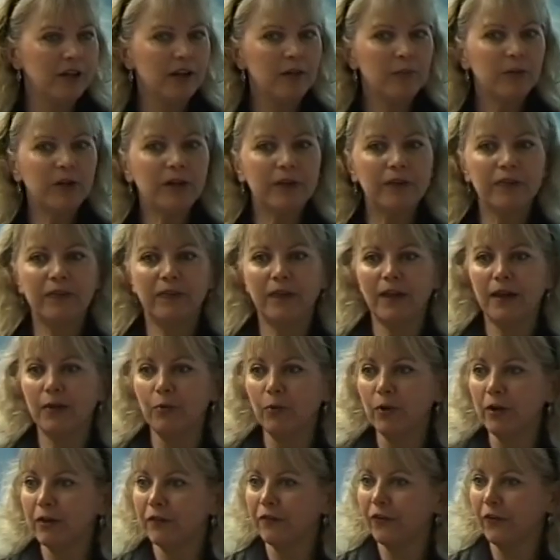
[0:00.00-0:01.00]
because they
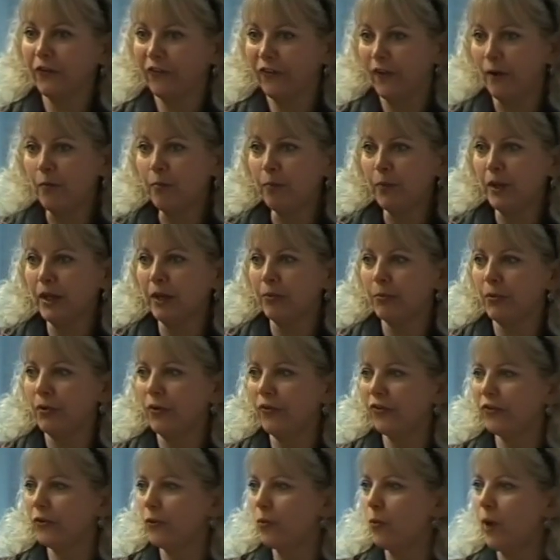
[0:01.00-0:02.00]
work for some people,
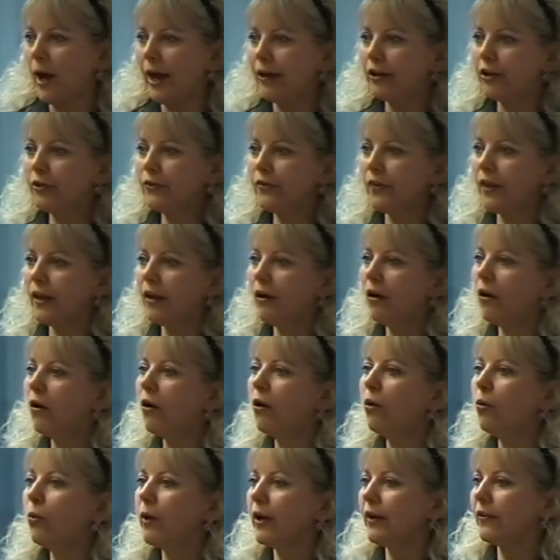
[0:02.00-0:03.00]
so why don't they
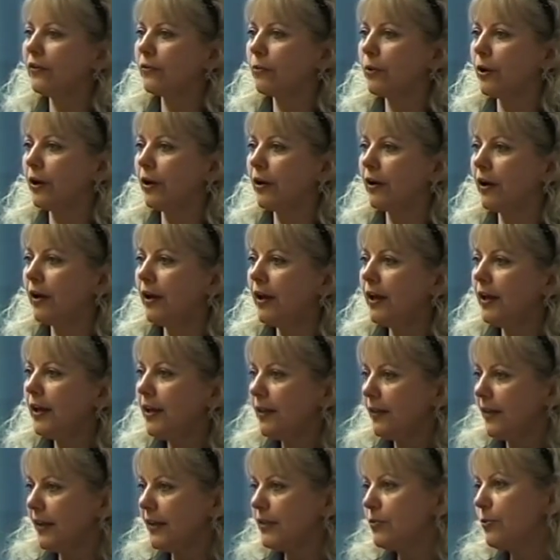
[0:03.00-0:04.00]
always work?
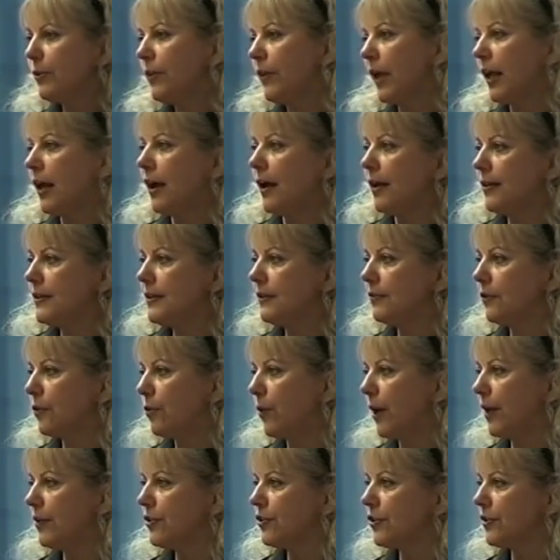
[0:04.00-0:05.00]
These were the kinds of
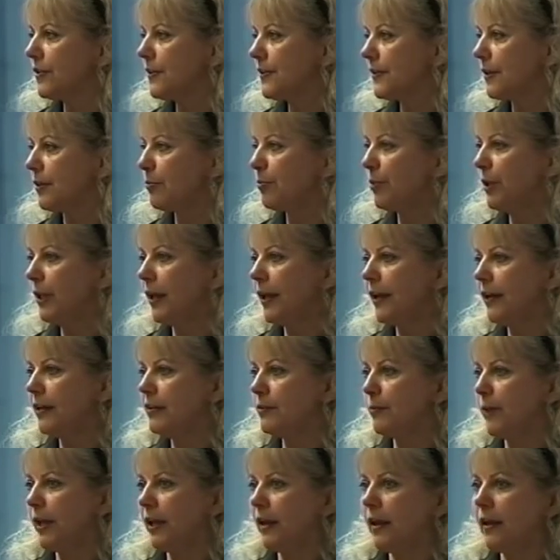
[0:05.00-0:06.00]
questions that plagued
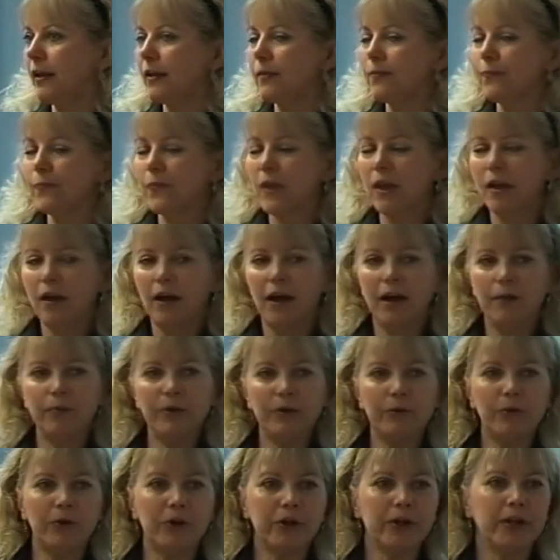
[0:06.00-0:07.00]
me. I've
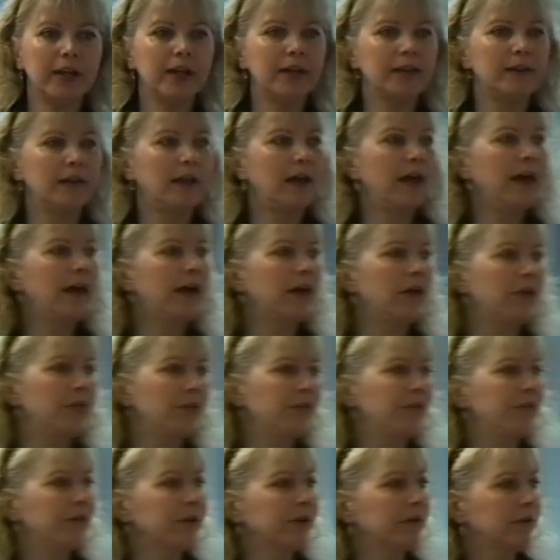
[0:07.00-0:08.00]
been working in the health
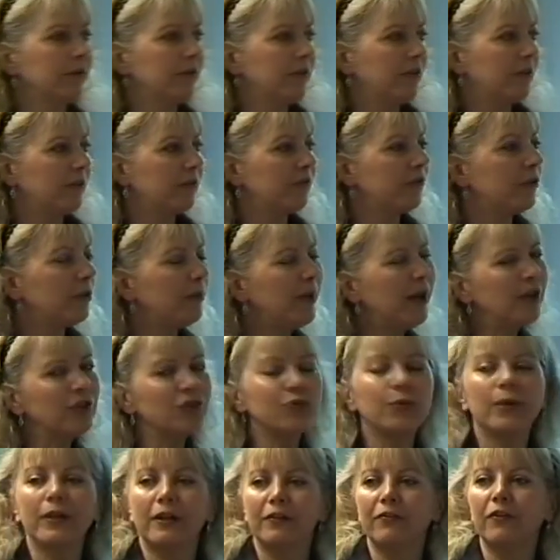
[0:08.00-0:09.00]
fields for about
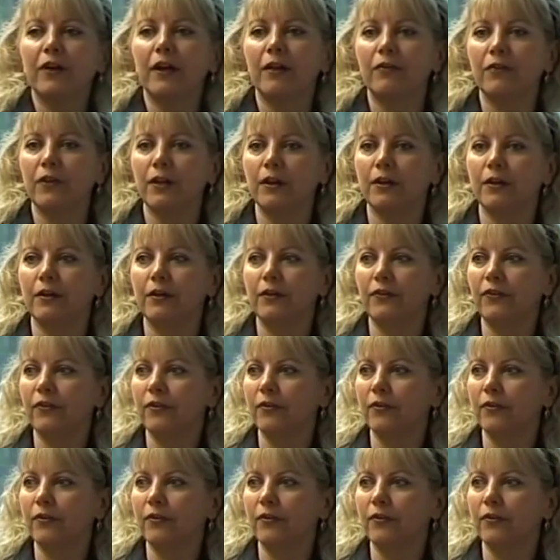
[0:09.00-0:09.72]
25 years.